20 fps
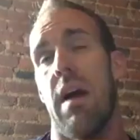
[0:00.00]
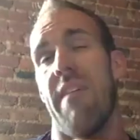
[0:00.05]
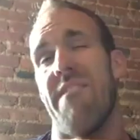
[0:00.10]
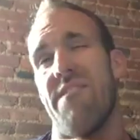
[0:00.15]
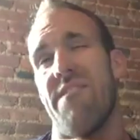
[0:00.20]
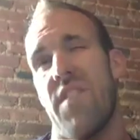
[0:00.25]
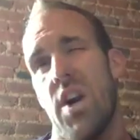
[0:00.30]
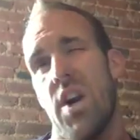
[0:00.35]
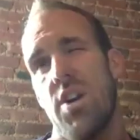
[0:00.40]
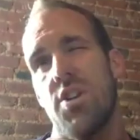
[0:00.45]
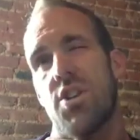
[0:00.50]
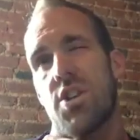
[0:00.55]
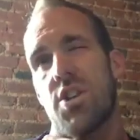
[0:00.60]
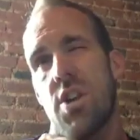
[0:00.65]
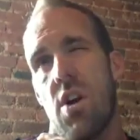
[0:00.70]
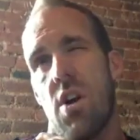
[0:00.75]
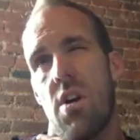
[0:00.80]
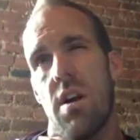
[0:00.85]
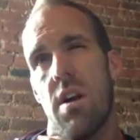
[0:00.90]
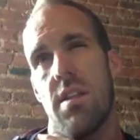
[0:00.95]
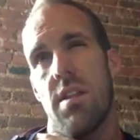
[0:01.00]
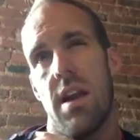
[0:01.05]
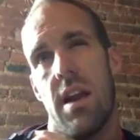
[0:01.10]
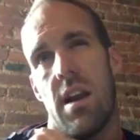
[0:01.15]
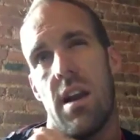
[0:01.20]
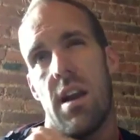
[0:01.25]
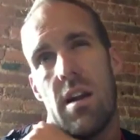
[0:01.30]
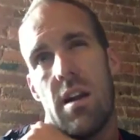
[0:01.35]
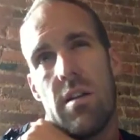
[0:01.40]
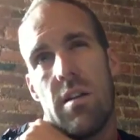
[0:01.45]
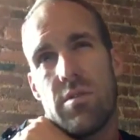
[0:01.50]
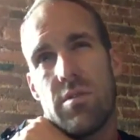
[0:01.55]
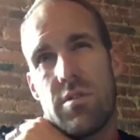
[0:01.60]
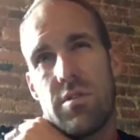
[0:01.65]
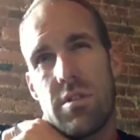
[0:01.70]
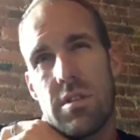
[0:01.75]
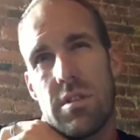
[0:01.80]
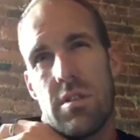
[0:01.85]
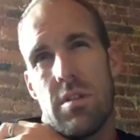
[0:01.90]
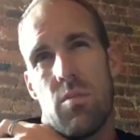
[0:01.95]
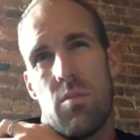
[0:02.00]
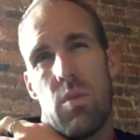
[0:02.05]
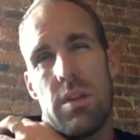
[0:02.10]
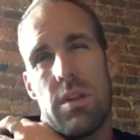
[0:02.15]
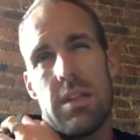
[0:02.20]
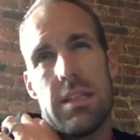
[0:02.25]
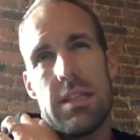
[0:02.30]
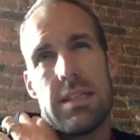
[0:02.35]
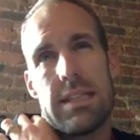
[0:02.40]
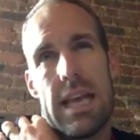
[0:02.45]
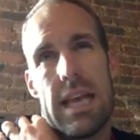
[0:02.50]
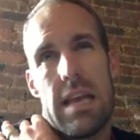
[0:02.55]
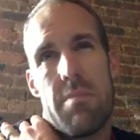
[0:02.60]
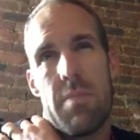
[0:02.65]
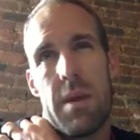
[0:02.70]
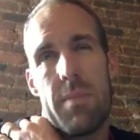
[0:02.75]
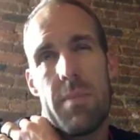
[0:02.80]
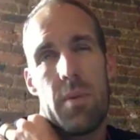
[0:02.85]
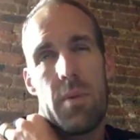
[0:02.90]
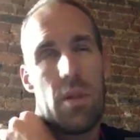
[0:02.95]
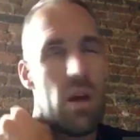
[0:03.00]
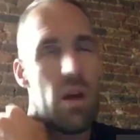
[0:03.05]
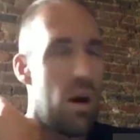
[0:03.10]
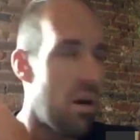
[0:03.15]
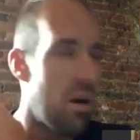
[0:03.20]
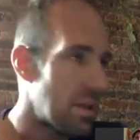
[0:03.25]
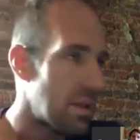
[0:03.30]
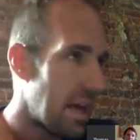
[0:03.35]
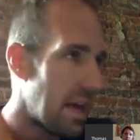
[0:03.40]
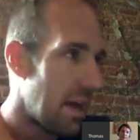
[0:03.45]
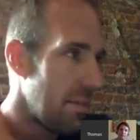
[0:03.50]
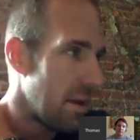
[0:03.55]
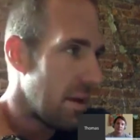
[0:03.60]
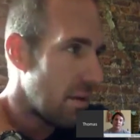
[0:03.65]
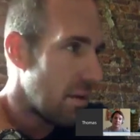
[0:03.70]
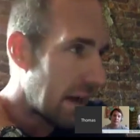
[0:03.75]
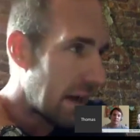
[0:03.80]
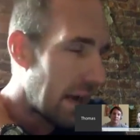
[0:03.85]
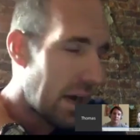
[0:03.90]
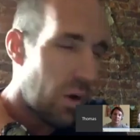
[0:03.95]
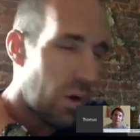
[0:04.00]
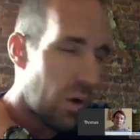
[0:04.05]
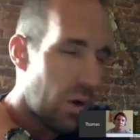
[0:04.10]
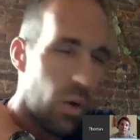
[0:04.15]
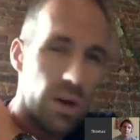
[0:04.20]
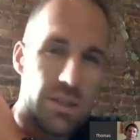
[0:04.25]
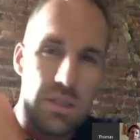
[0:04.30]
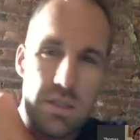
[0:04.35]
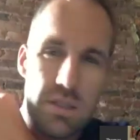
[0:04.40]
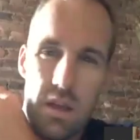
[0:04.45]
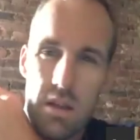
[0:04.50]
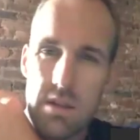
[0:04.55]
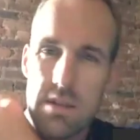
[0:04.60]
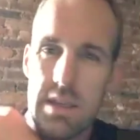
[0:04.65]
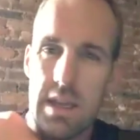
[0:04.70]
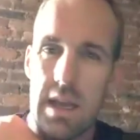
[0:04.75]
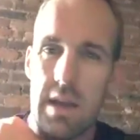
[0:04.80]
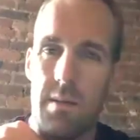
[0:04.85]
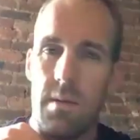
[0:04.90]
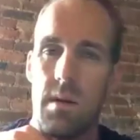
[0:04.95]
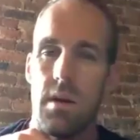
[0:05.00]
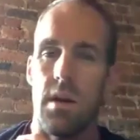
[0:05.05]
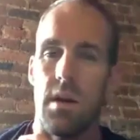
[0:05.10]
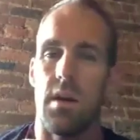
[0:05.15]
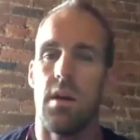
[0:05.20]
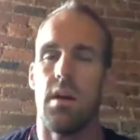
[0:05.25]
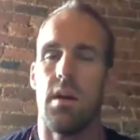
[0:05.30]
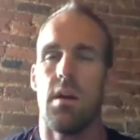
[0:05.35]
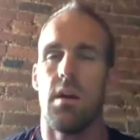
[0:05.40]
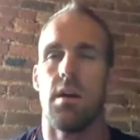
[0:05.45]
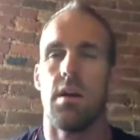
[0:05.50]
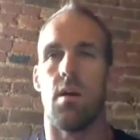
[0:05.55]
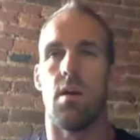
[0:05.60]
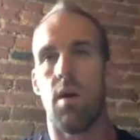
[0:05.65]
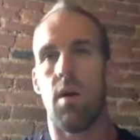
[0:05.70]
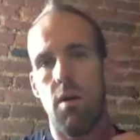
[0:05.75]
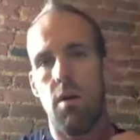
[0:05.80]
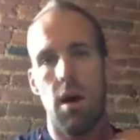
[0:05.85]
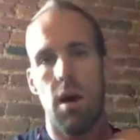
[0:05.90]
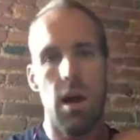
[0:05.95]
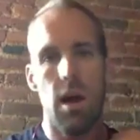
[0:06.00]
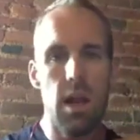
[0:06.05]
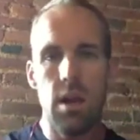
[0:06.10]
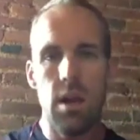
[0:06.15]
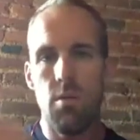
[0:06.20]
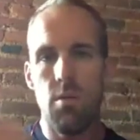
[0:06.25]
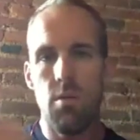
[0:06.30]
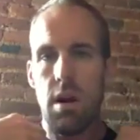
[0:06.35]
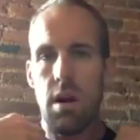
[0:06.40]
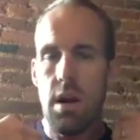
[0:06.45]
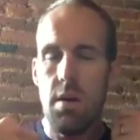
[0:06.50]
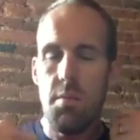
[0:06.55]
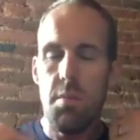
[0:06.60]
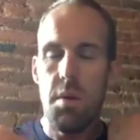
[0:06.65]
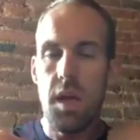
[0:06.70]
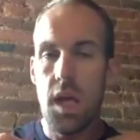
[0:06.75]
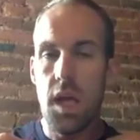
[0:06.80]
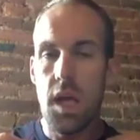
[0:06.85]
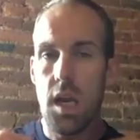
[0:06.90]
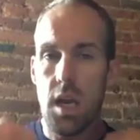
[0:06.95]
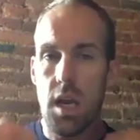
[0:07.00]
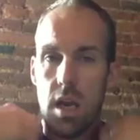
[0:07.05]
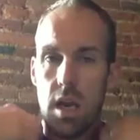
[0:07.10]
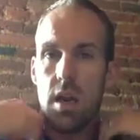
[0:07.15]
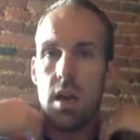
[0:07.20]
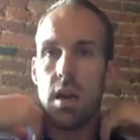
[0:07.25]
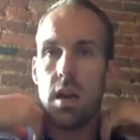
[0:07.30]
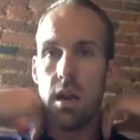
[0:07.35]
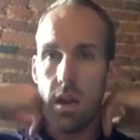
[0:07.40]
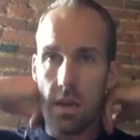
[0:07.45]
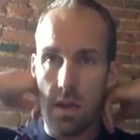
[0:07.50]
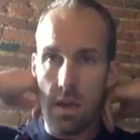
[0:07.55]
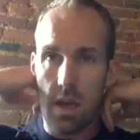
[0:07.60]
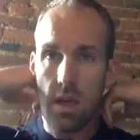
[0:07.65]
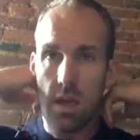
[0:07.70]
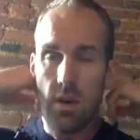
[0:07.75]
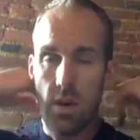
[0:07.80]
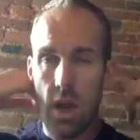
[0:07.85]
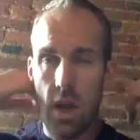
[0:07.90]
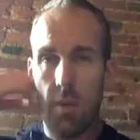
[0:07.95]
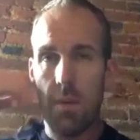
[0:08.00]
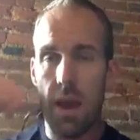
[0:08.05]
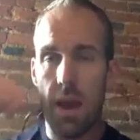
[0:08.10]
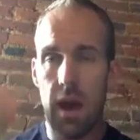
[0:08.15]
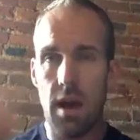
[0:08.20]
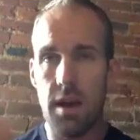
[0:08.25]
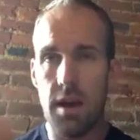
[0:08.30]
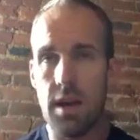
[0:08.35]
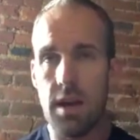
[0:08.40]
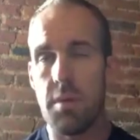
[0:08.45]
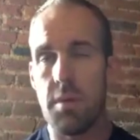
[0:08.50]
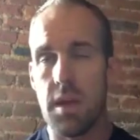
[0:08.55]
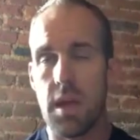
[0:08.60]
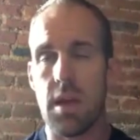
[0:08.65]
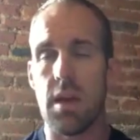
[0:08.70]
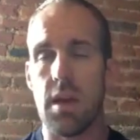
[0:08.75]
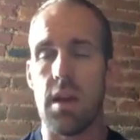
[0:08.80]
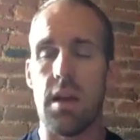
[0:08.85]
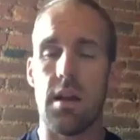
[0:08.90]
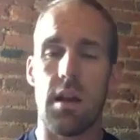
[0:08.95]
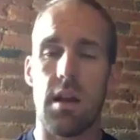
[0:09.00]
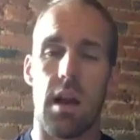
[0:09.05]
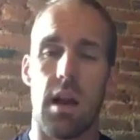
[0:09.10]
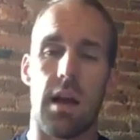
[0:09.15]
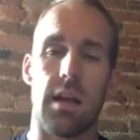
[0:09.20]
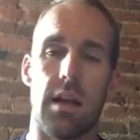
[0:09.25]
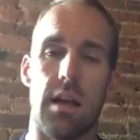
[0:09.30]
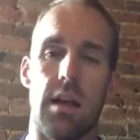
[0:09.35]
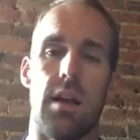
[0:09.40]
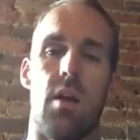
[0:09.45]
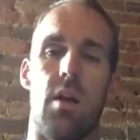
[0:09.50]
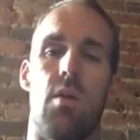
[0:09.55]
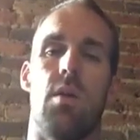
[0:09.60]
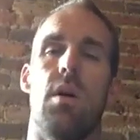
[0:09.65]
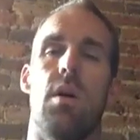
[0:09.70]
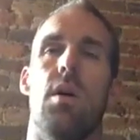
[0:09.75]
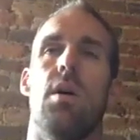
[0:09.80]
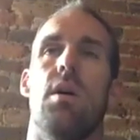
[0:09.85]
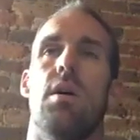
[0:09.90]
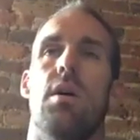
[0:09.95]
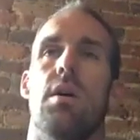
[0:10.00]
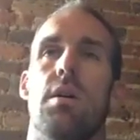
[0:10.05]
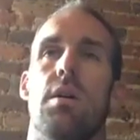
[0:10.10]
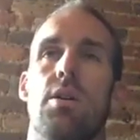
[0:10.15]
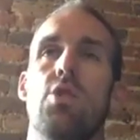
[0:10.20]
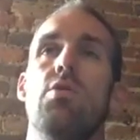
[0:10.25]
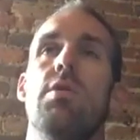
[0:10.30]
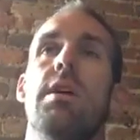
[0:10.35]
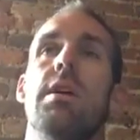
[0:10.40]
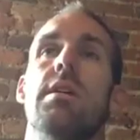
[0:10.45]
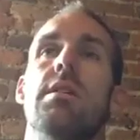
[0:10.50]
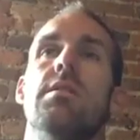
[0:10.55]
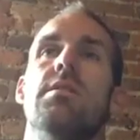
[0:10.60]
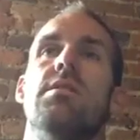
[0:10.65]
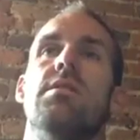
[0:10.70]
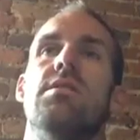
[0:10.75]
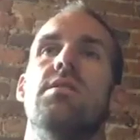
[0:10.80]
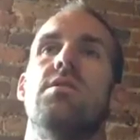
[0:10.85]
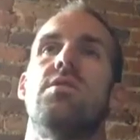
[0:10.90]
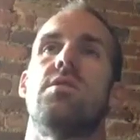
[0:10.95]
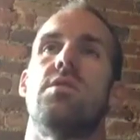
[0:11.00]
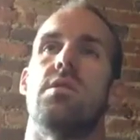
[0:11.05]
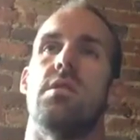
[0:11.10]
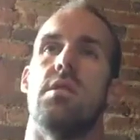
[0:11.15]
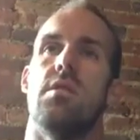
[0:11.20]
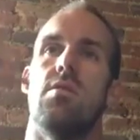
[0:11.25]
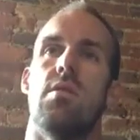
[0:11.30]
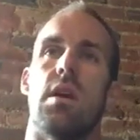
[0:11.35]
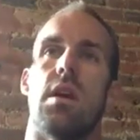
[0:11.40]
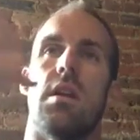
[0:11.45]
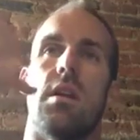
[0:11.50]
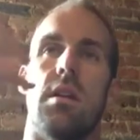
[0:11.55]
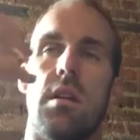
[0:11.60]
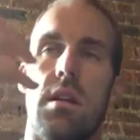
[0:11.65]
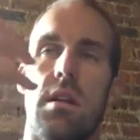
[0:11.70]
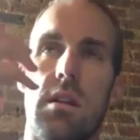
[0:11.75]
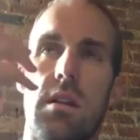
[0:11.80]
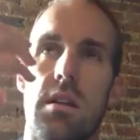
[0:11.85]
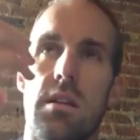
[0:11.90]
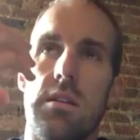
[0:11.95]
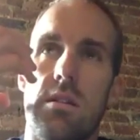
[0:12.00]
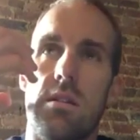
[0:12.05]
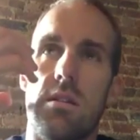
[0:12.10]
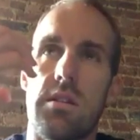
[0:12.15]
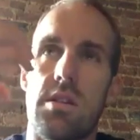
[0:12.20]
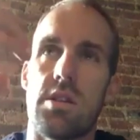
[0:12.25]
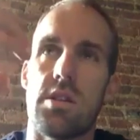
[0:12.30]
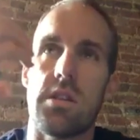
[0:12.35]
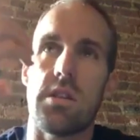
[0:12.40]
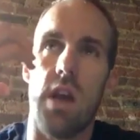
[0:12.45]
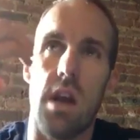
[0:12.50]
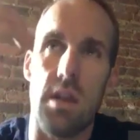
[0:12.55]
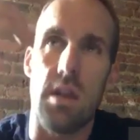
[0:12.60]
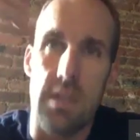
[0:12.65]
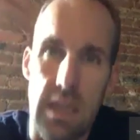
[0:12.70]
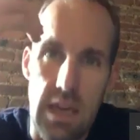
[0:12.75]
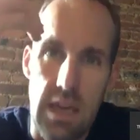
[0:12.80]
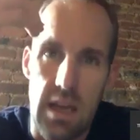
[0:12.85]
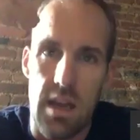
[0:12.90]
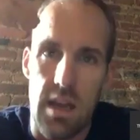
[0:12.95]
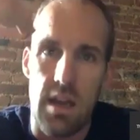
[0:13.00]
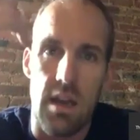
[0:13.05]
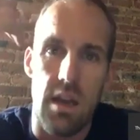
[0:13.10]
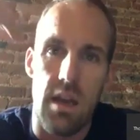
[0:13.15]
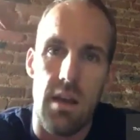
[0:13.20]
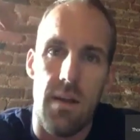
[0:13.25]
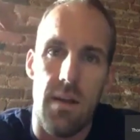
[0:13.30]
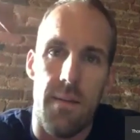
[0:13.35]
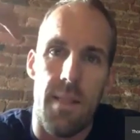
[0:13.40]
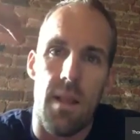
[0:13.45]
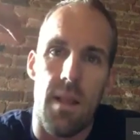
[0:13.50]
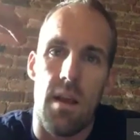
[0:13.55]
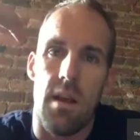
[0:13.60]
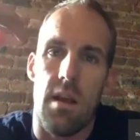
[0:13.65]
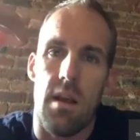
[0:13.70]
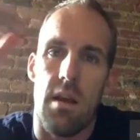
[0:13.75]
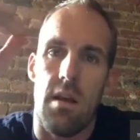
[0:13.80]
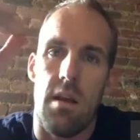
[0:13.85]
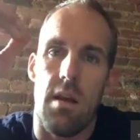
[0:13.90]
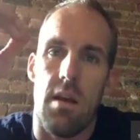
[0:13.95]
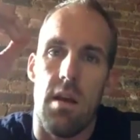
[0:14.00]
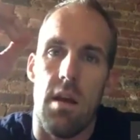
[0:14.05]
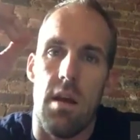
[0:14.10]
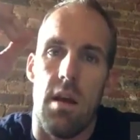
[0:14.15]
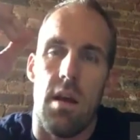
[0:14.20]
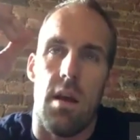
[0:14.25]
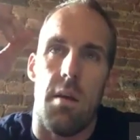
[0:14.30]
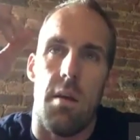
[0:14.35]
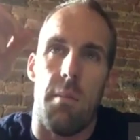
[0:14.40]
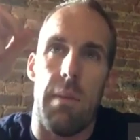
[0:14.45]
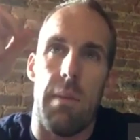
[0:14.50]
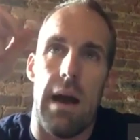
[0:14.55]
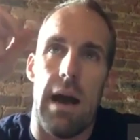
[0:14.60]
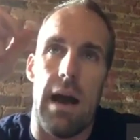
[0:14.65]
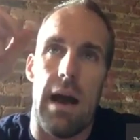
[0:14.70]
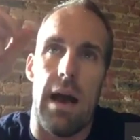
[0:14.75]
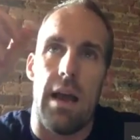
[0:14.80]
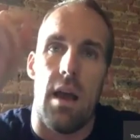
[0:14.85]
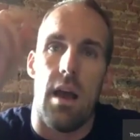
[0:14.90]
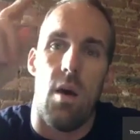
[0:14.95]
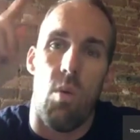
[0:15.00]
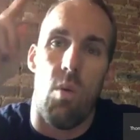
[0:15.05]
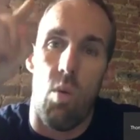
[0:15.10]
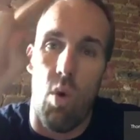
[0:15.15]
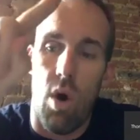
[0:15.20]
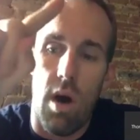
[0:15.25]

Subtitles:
when I first started there, and it wasn't the same people all the time, I got questions all the time. You know, what do I eat? What do I need to be eating? Can you tell me how I need to be eating? Like, you know, you get sucked in by